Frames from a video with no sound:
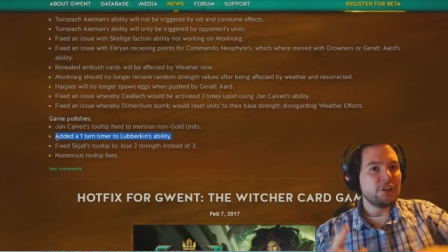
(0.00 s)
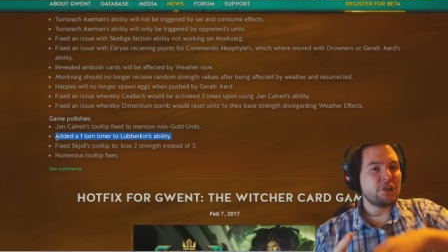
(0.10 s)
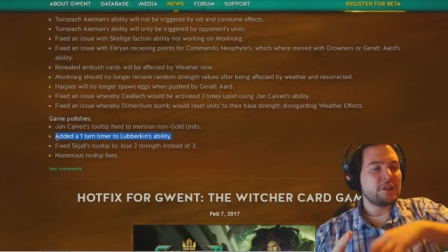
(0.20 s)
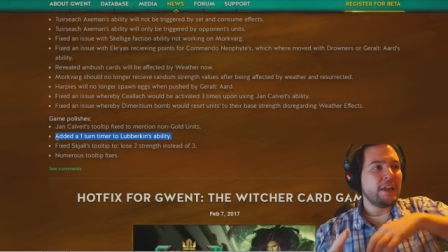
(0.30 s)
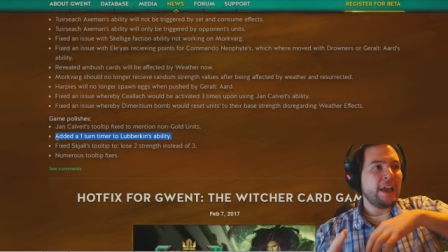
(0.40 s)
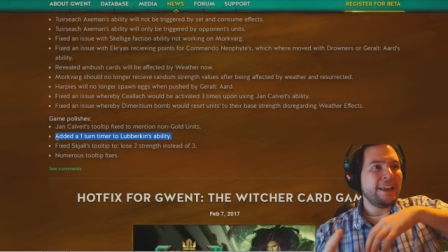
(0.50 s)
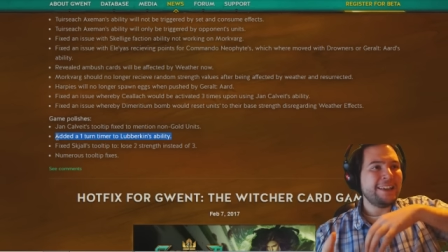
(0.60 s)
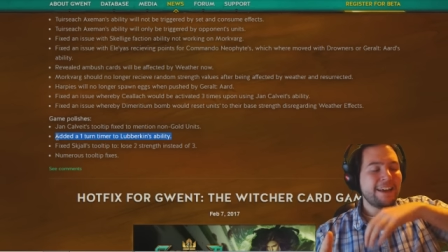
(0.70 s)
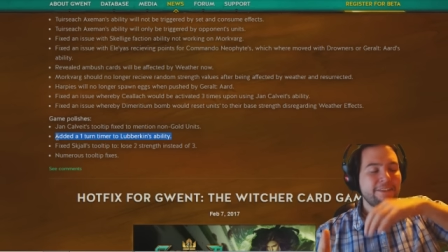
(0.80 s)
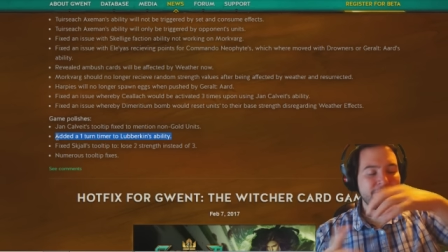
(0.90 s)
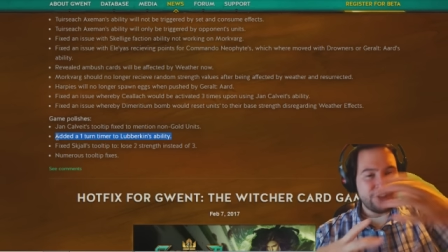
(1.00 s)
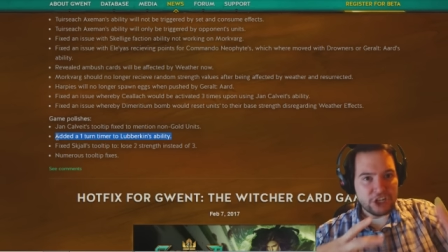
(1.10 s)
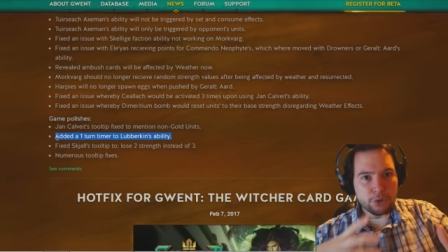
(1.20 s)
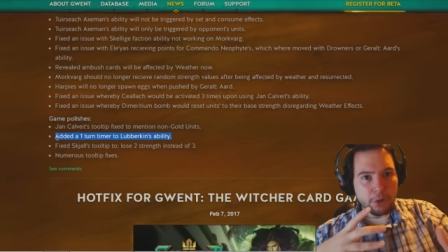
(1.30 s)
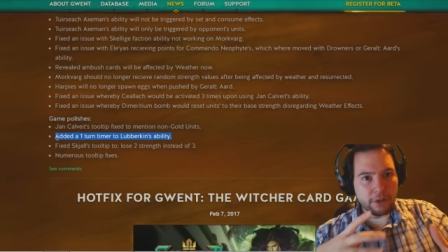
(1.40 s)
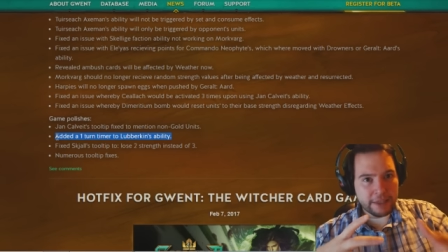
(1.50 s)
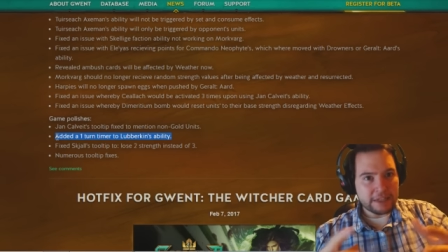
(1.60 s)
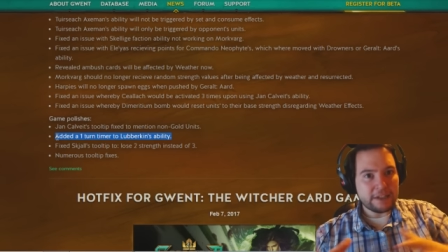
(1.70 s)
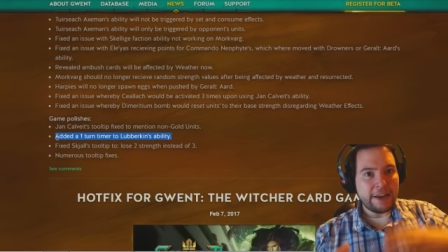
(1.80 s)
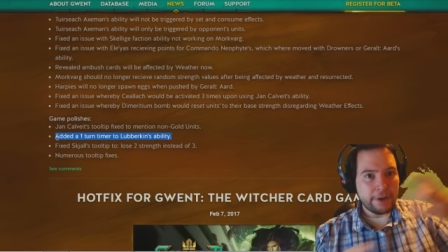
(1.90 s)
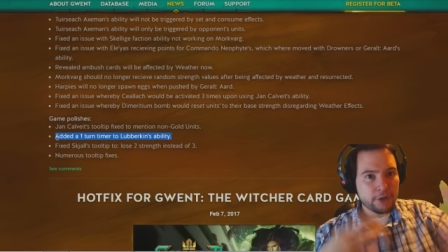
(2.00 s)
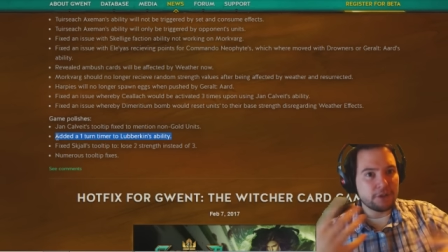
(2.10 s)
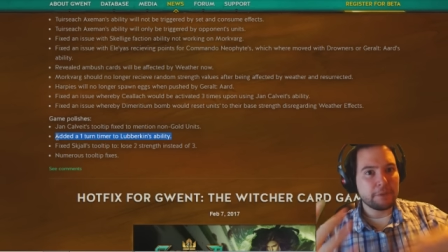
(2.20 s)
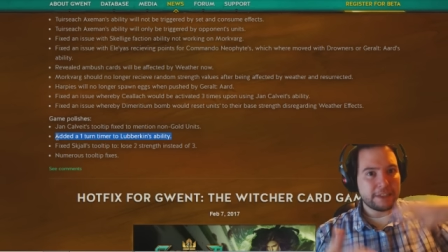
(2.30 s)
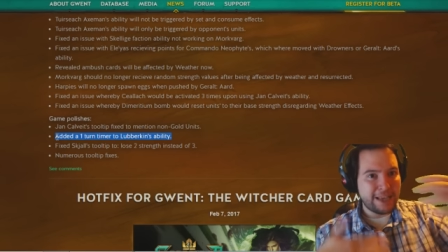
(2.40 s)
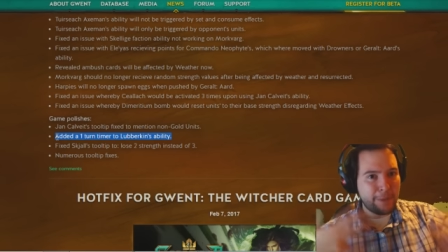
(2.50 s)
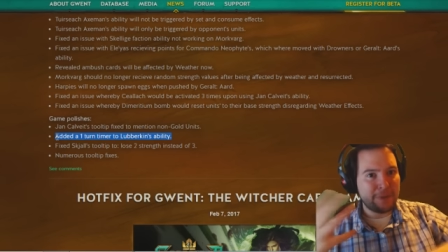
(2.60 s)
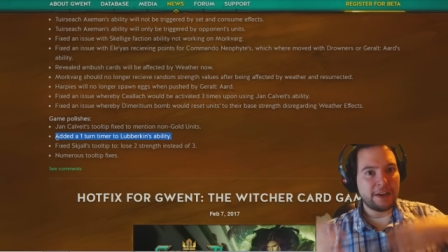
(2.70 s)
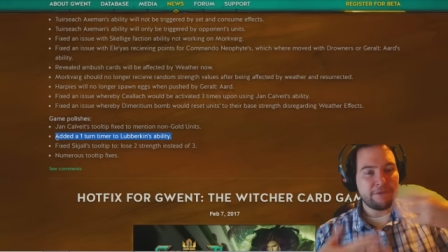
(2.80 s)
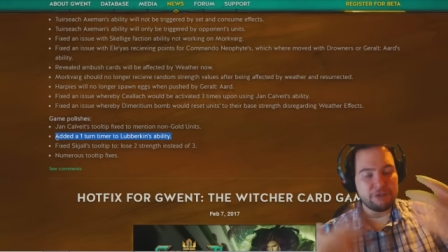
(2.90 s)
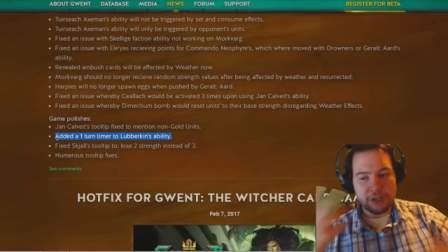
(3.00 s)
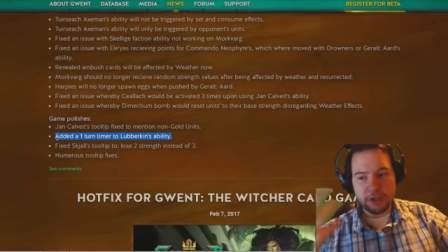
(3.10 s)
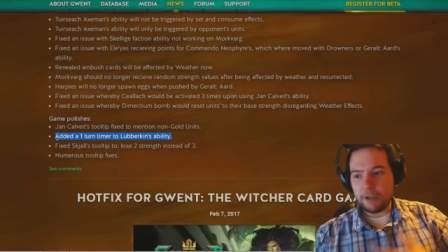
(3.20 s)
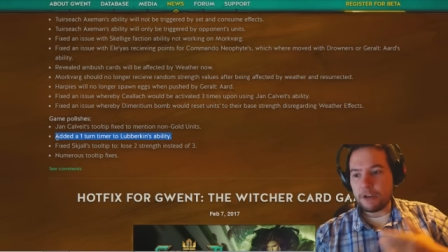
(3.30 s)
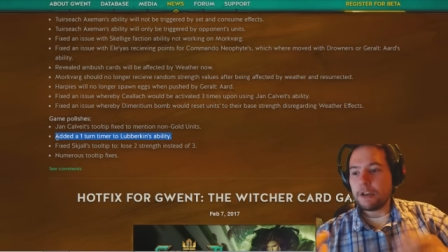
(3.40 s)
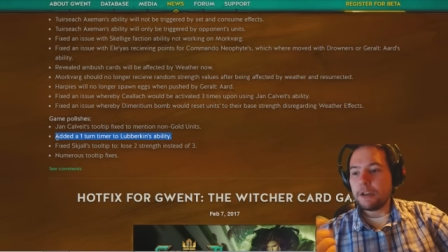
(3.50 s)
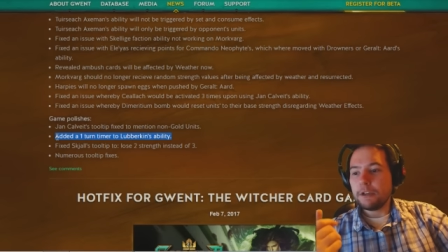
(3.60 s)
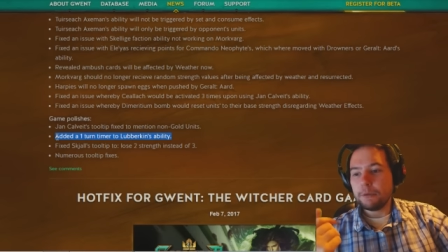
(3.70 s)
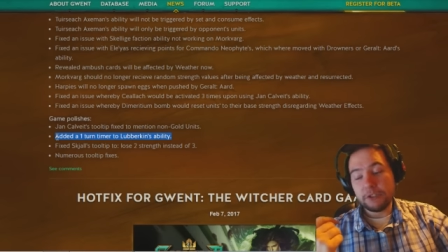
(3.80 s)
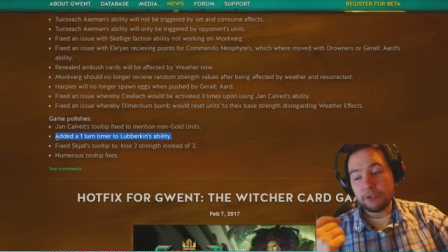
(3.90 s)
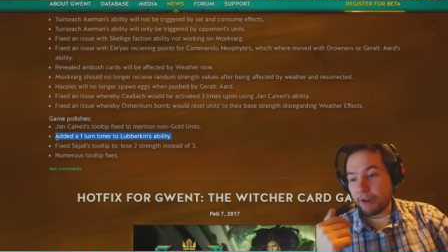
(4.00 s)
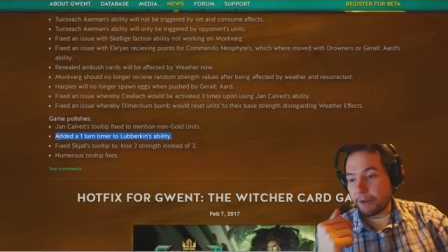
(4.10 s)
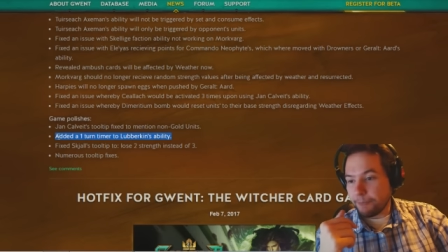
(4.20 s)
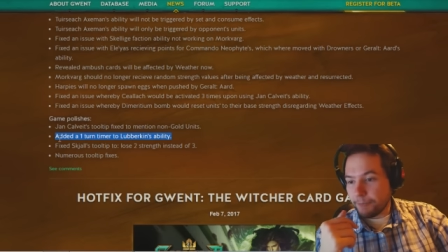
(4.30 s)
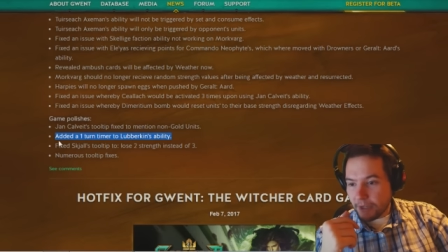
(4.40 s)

Just a visual thing to let you know something's happening every turn, which is great.